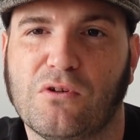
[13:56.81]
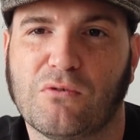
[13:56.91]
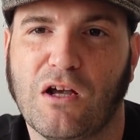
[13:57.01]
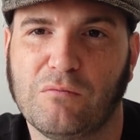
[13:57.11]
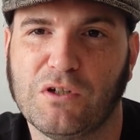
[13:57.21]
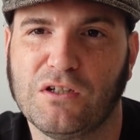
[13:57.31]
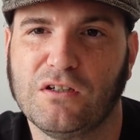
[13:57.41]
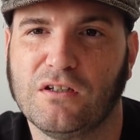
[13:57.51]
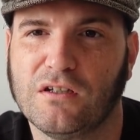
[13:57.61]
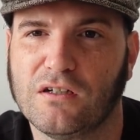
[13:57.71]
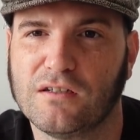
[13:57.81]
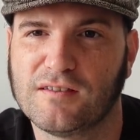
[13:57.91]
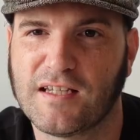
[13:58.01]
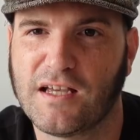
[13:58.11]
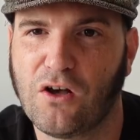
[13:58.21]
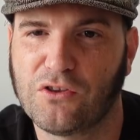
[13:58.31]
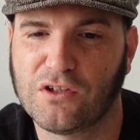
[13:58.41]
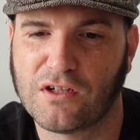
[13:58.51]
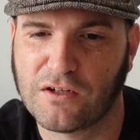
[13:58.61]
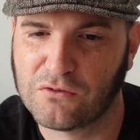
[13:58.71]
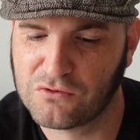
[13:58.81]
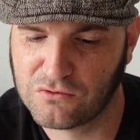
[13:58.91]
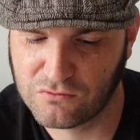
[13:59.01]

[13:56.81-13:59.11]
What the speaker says: around me stay healthy, and I don't